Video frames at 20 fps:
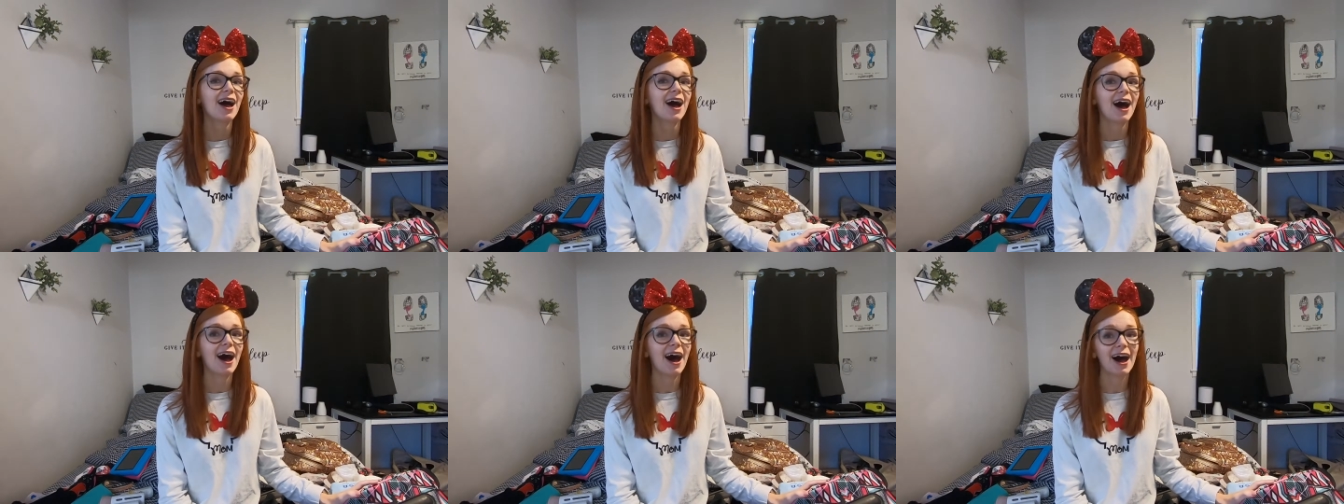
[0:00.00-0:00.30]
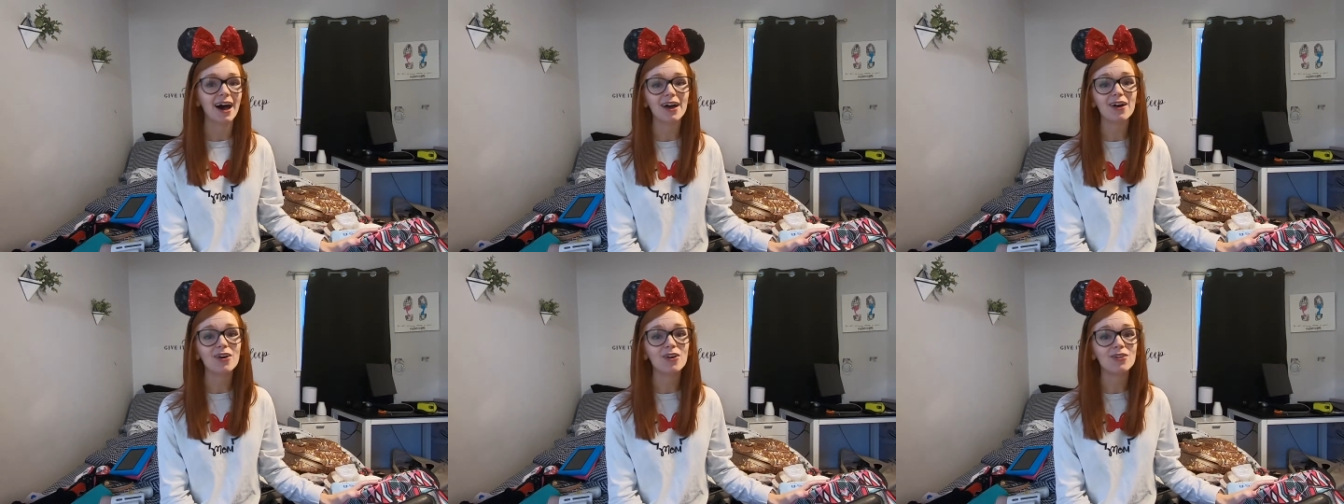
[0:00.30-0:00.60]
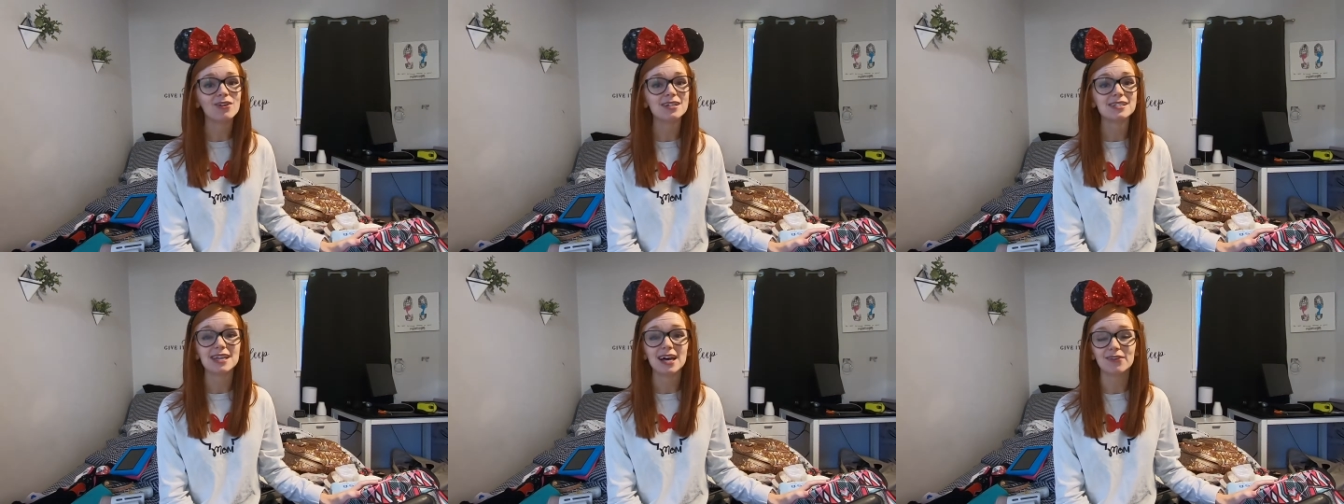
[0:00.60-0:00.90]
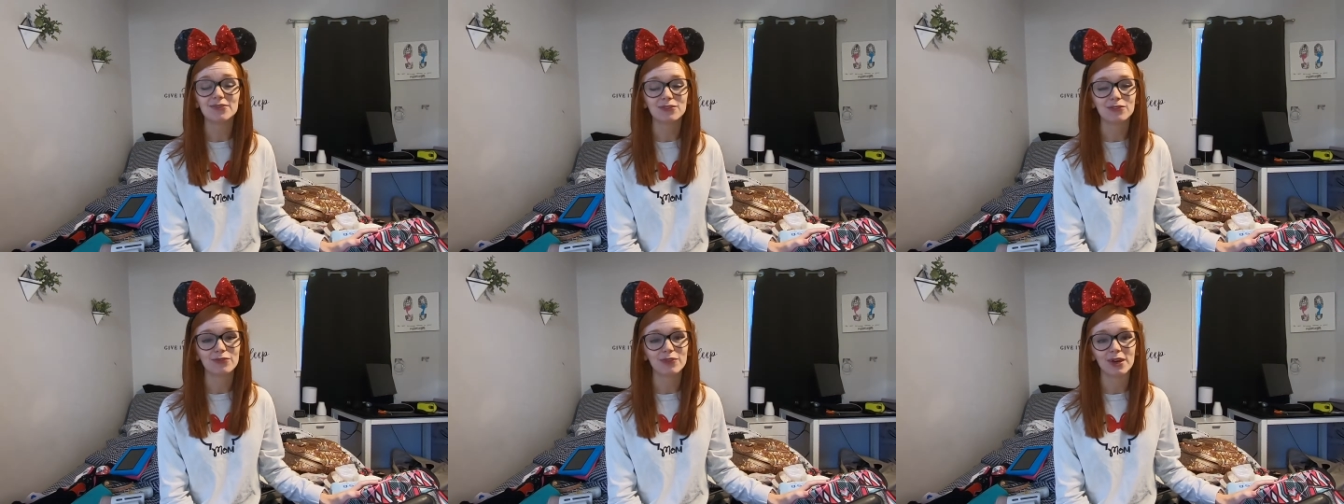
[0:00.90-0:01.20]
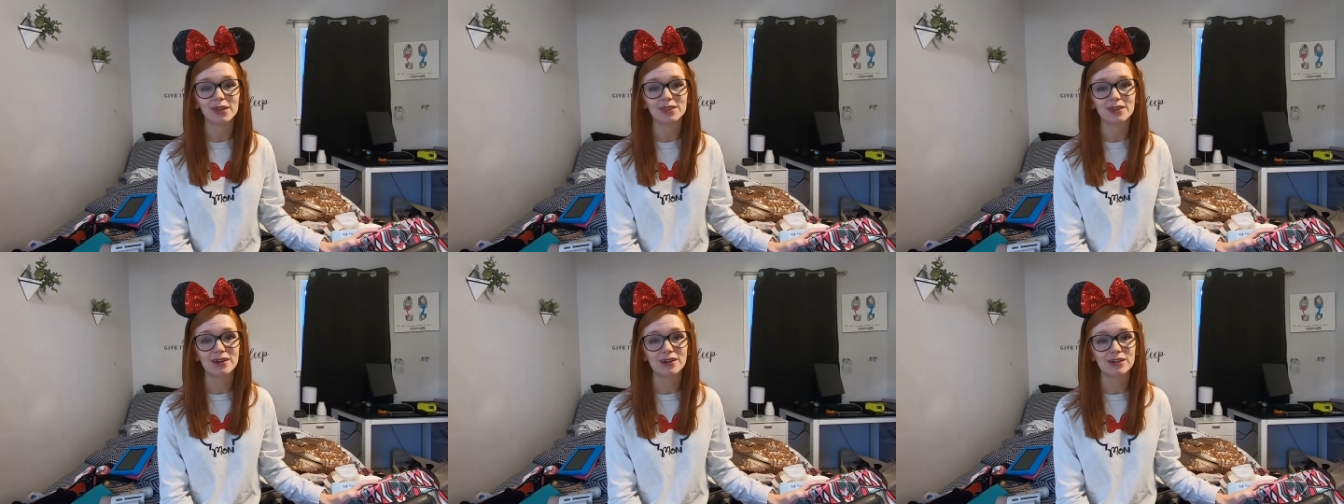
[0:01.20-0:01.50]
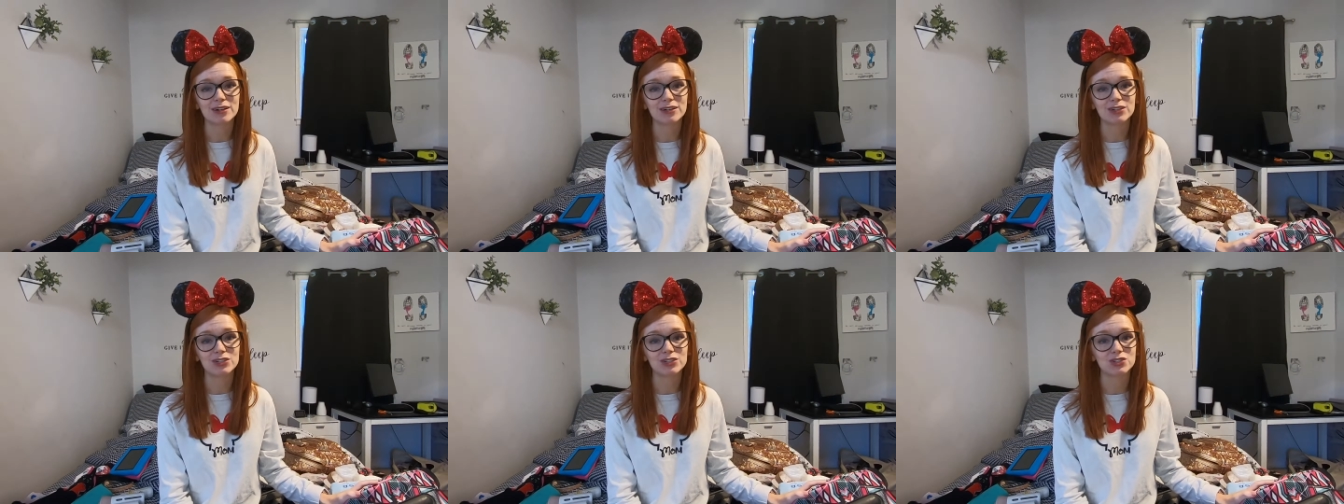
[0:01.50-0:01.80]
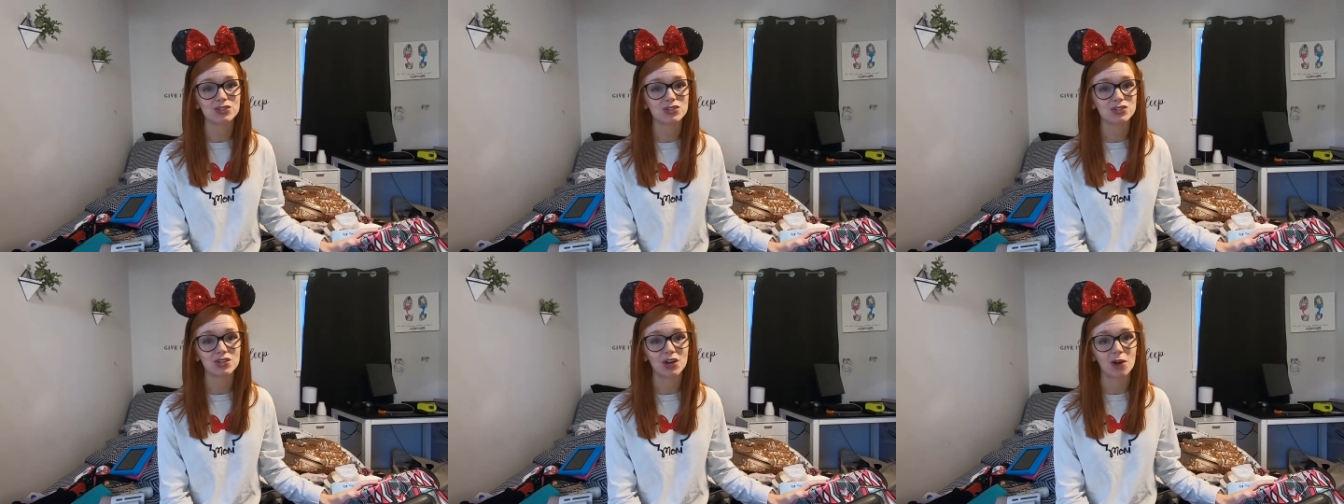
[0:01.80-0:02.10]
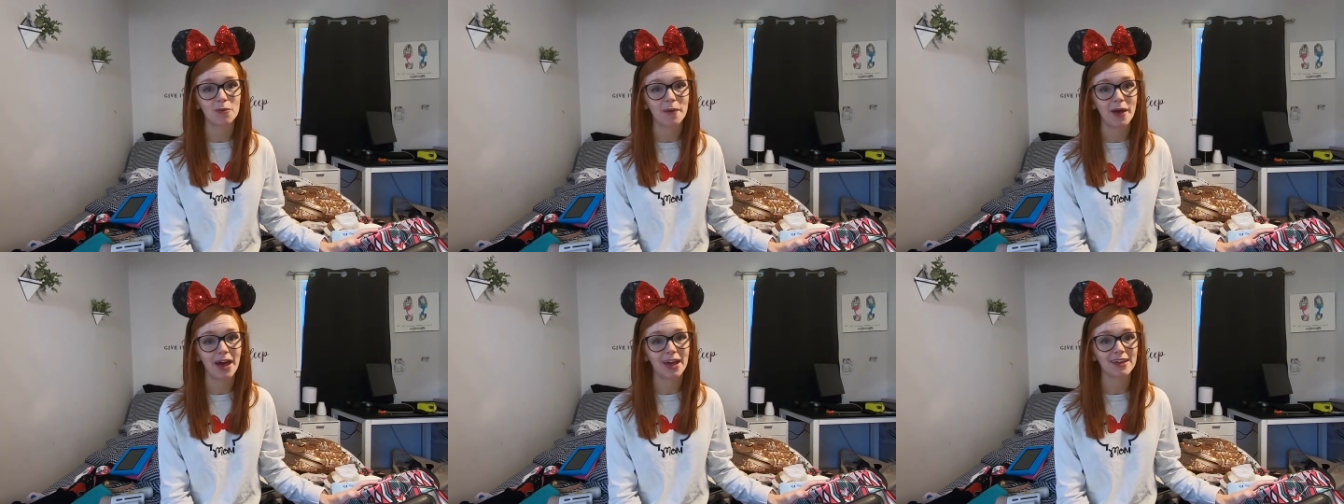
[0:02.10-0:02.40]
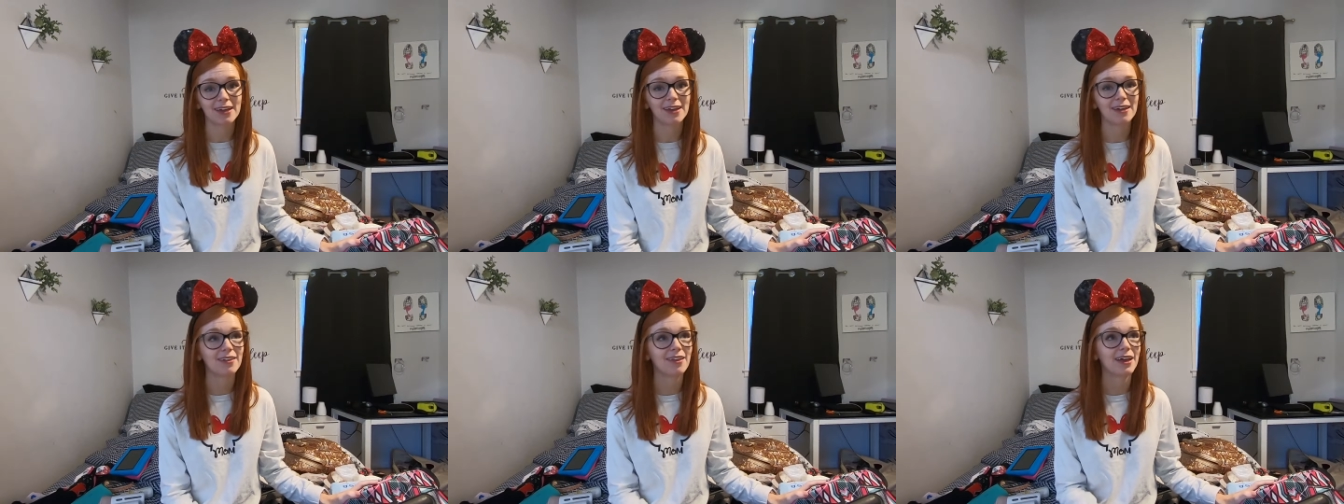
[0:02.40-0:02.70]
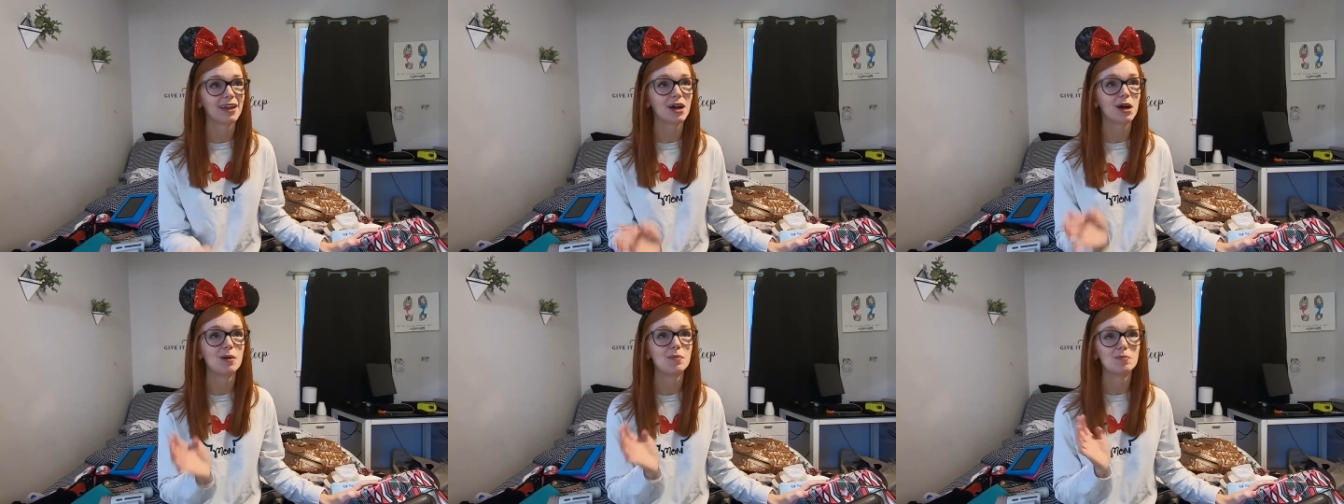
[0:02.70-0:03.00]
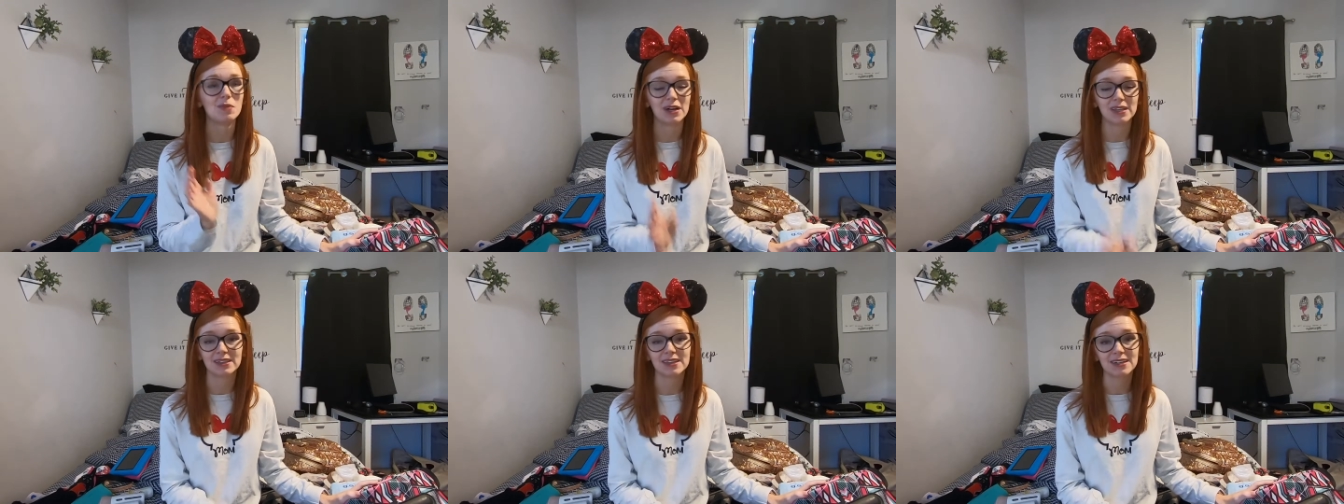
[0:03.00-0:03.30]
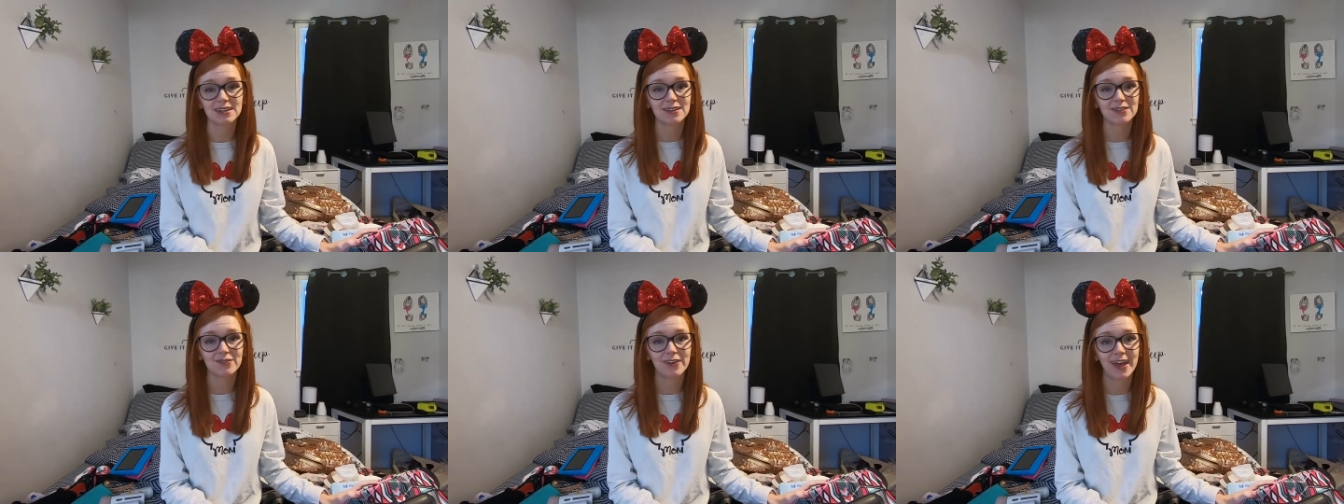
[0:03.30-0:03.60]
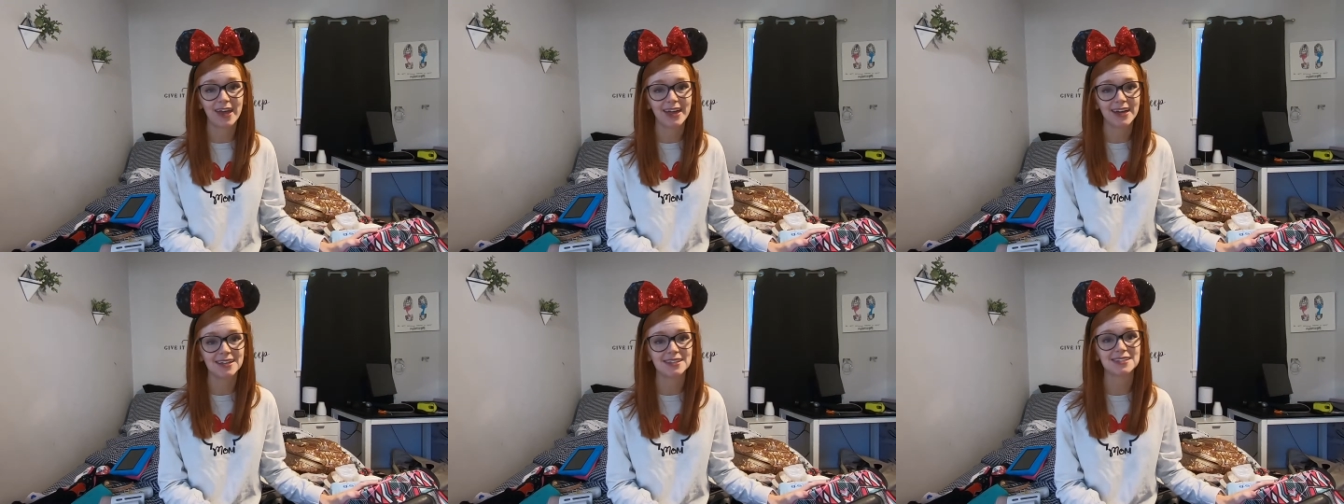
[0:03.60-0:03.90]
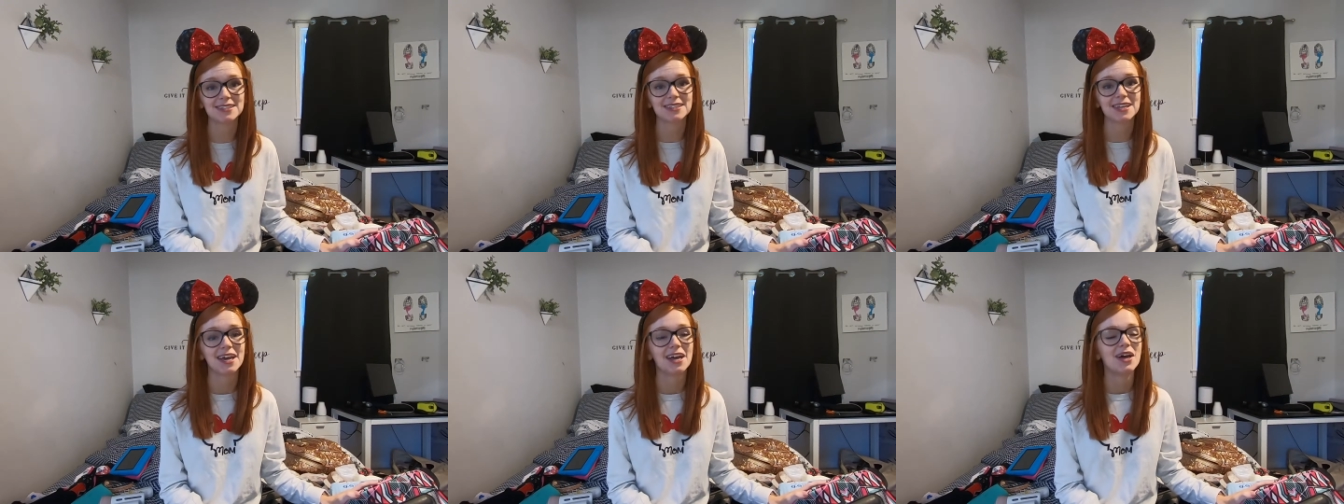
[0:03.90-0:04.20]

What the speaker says: I always have to fight the urge to start packing like a month in advance,